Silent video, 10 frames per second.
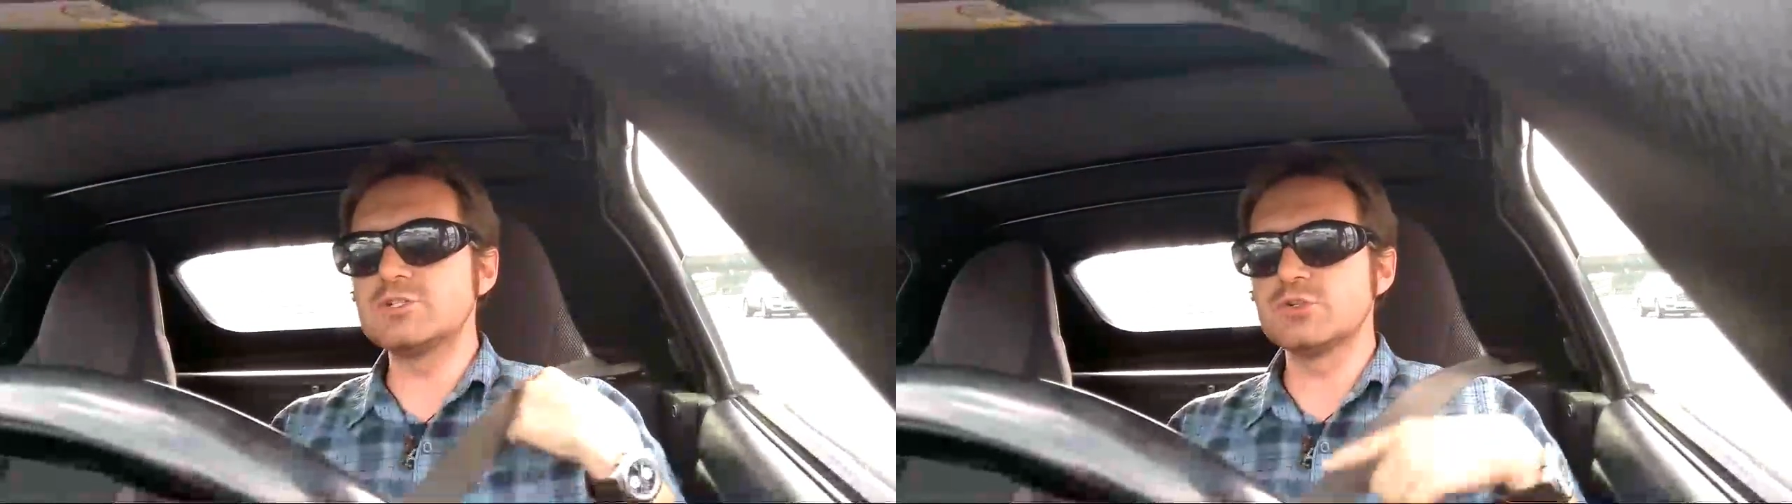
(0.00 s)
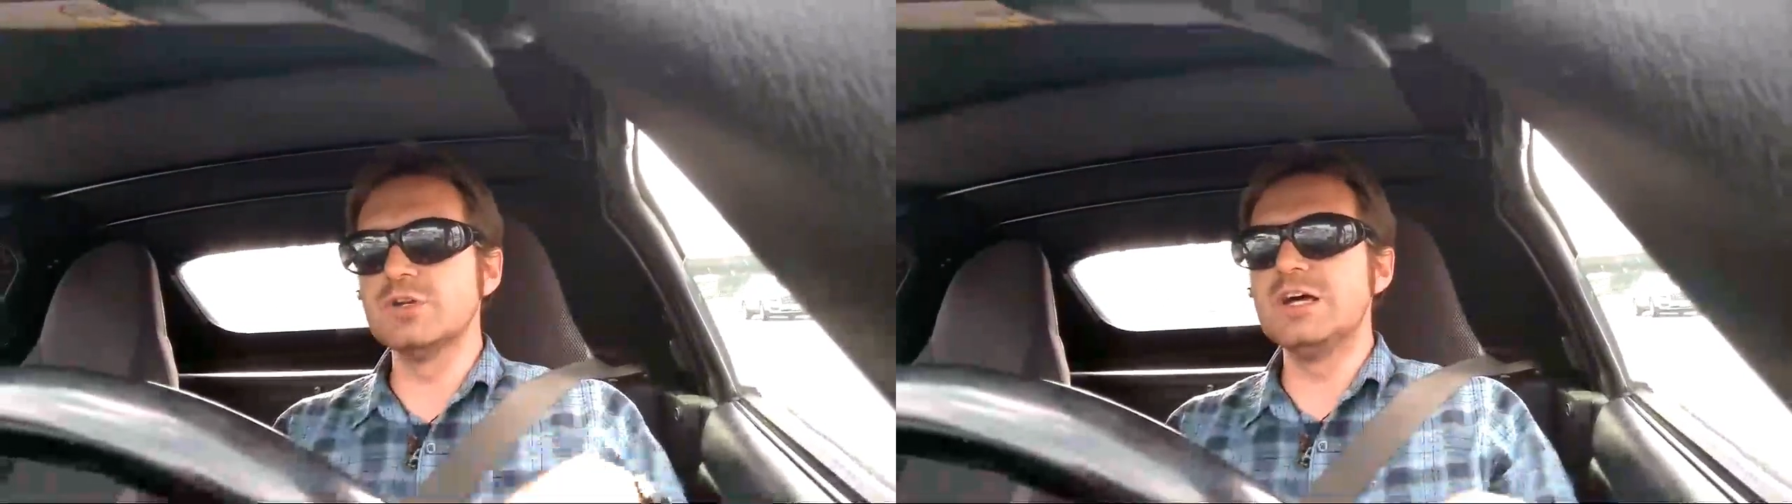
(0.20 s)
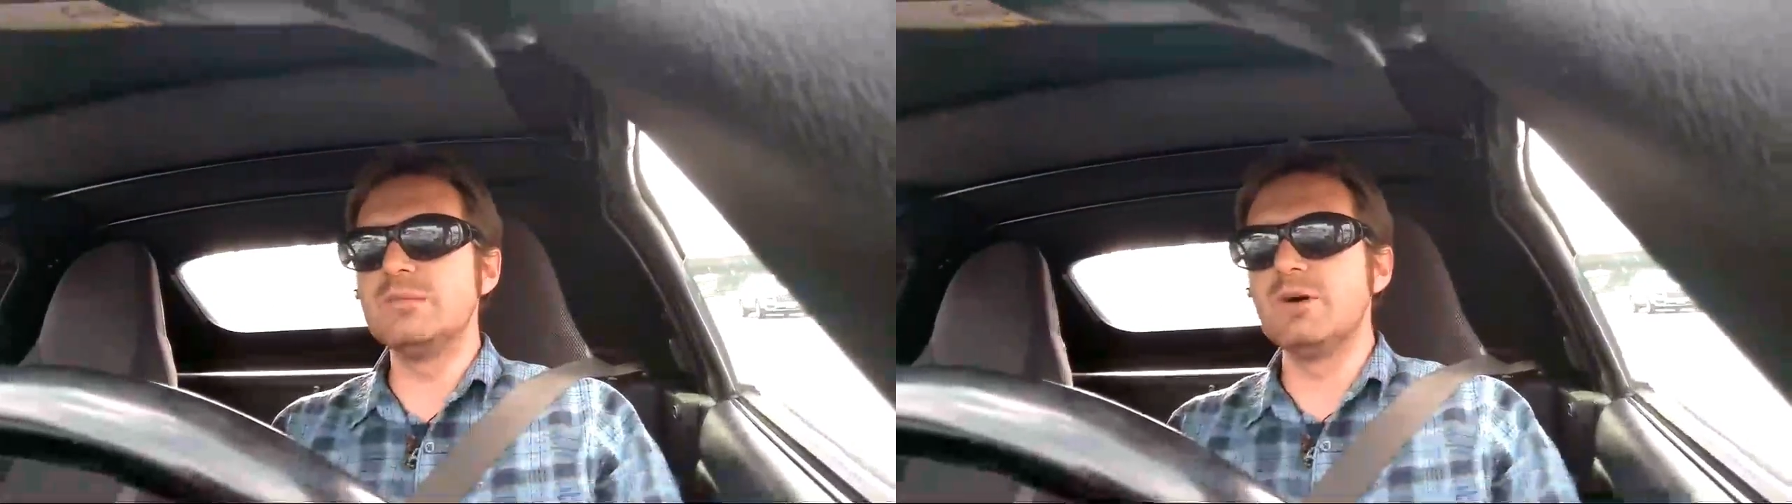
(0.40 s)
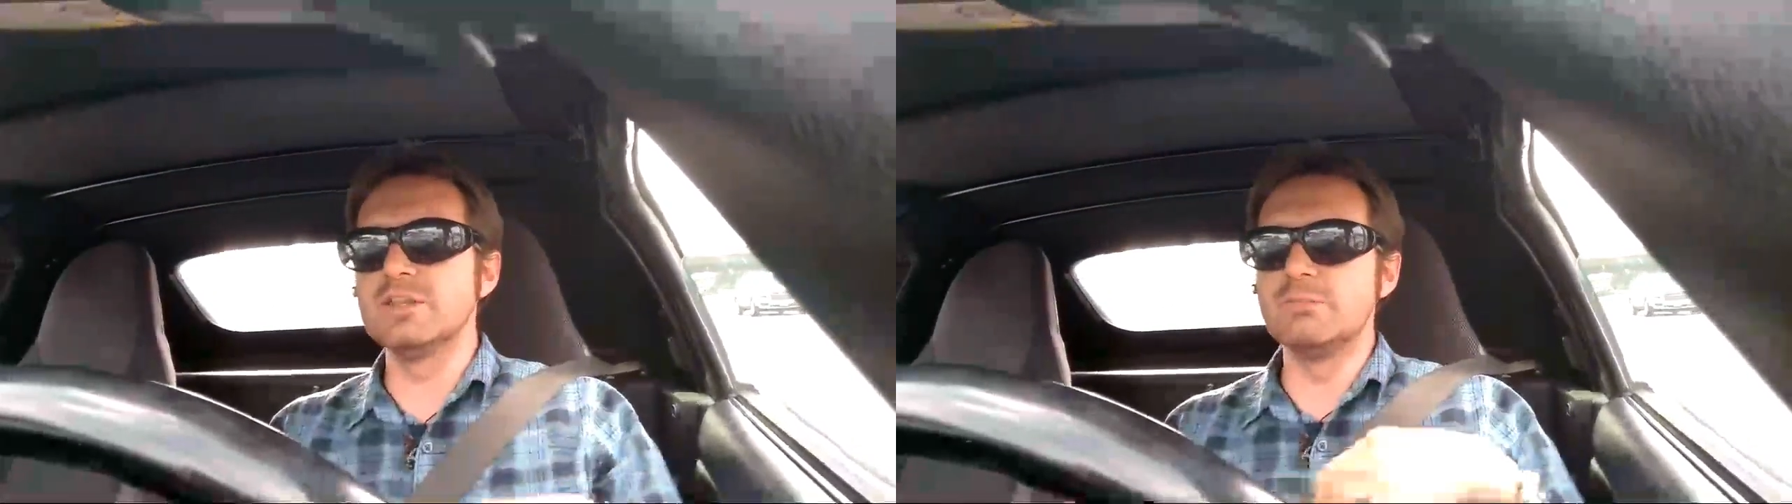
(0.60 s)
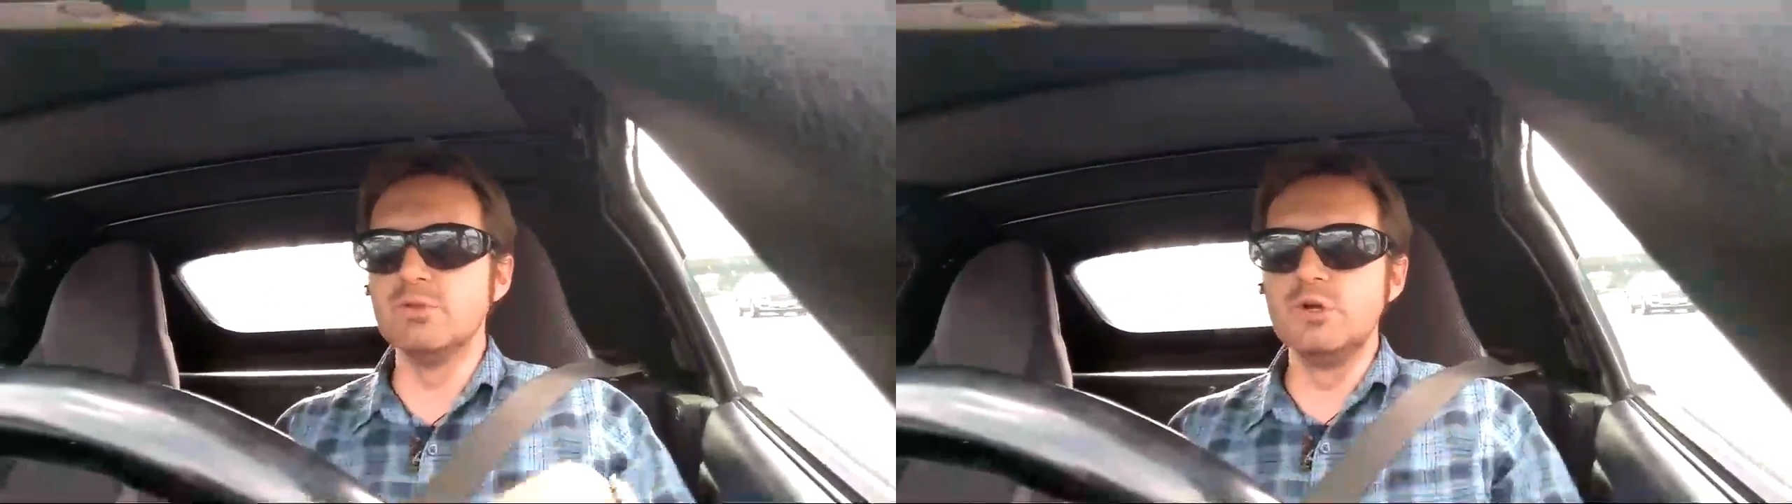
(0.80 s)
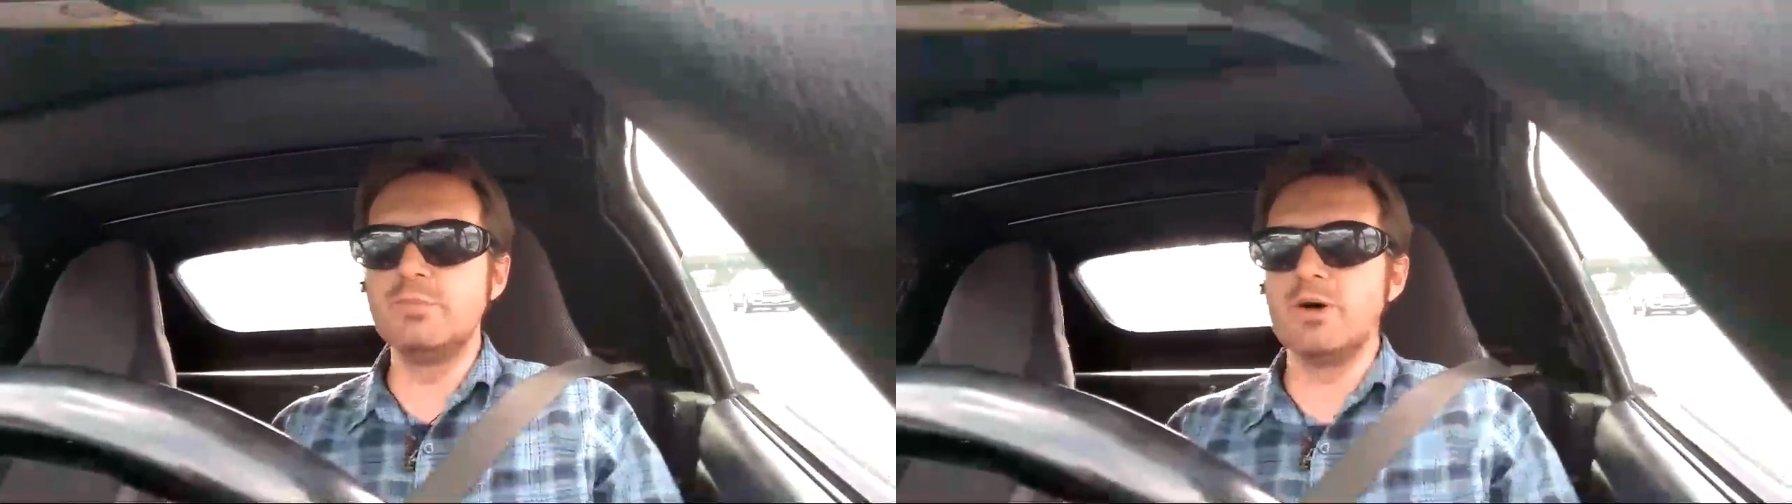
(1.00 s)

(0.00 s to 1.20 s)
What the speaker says: trim on the blue